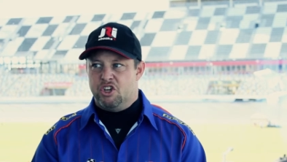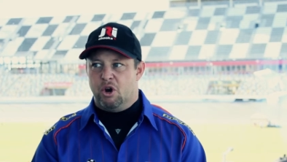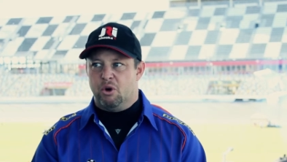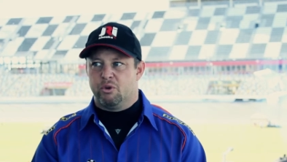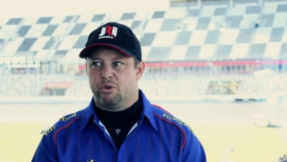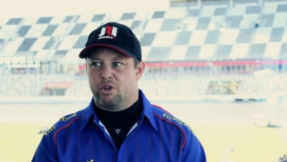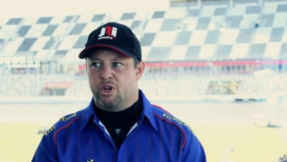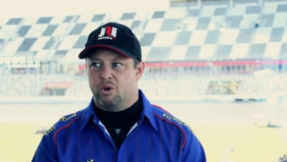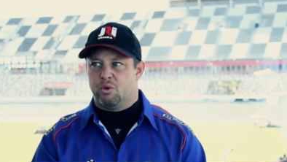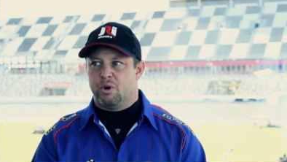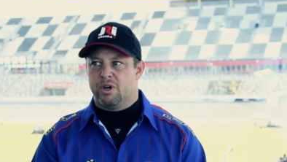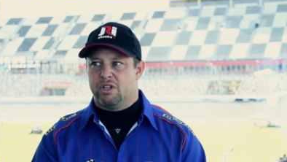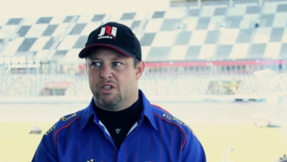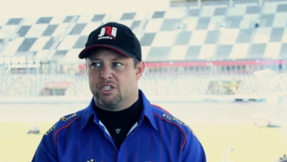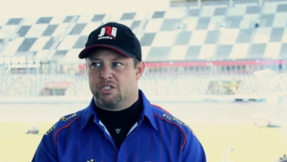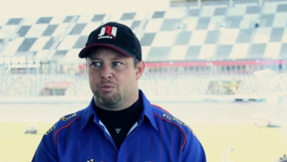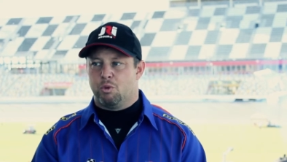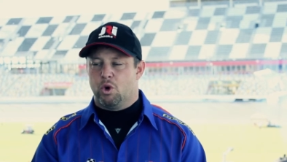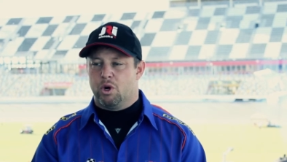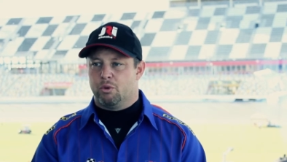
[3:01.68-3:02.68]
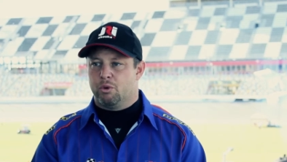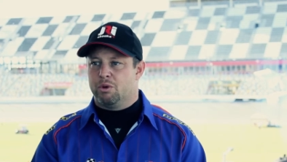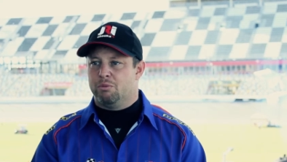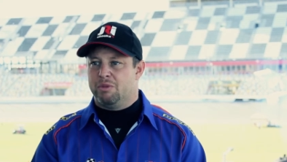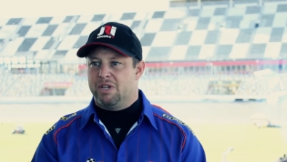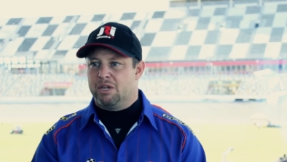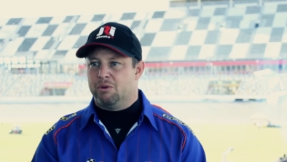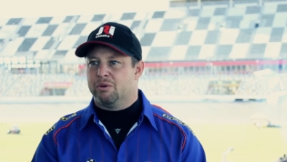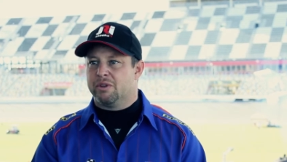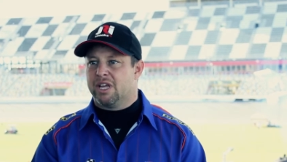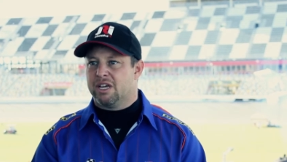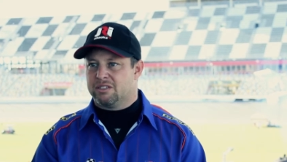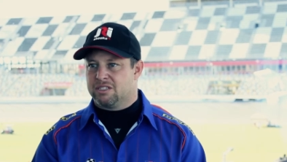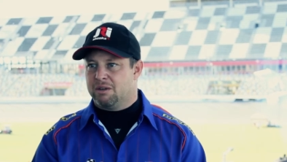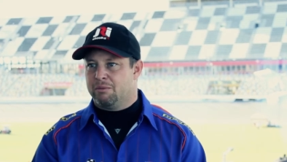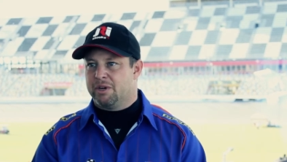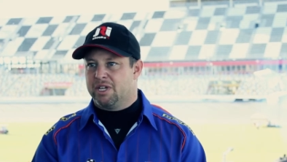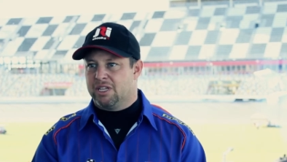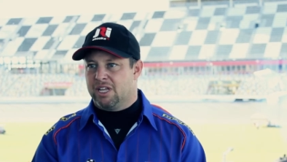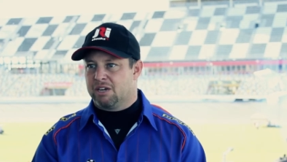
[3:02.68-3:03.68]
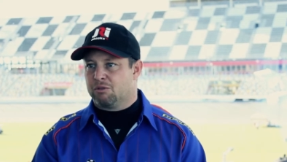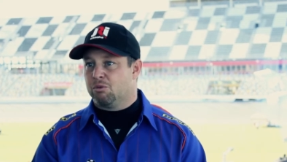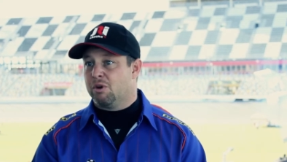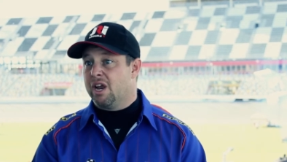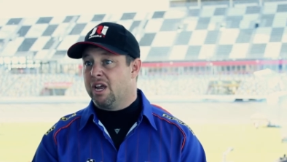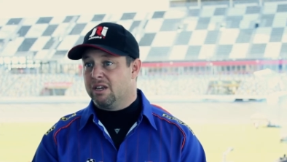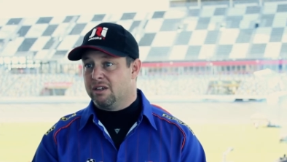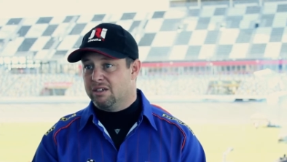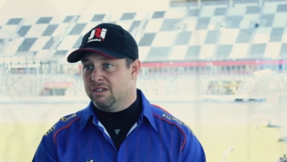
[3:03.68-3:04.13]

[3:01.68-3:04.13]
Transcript: don't know where the sport would be without somebody like Ray.